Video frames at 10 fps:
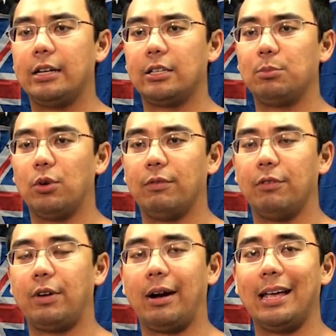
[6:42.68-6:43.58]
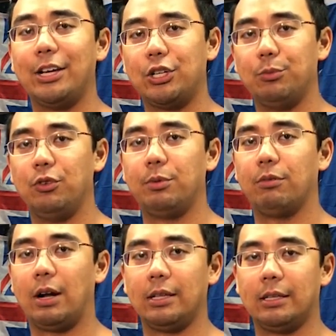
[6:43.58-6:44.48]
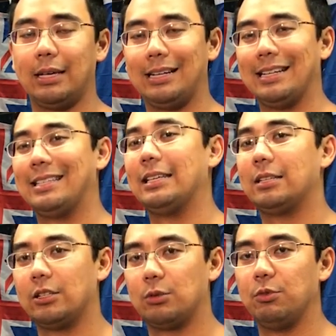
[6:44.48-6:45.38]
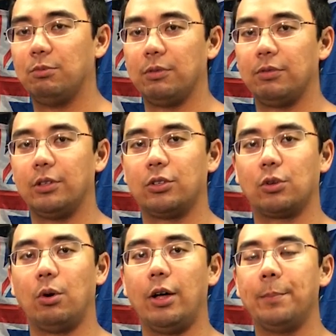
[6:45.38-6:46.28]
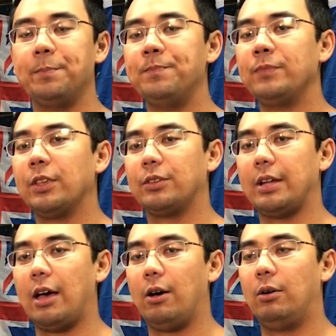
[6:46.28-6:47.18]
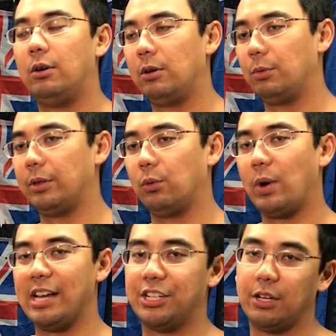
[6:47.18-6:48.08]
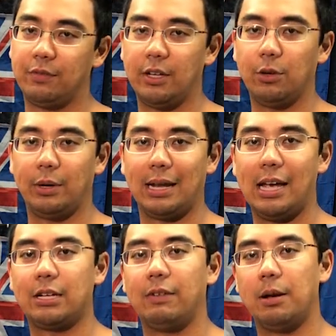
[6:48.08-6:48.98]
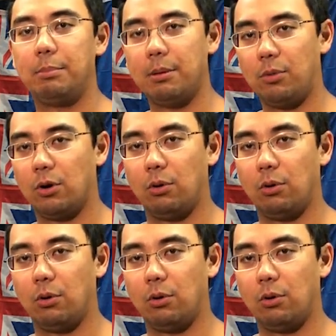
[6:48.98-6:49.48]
just more of a variation movement rather than an assistance movement for the squat. So now with the weight shifting, we can activate a bit more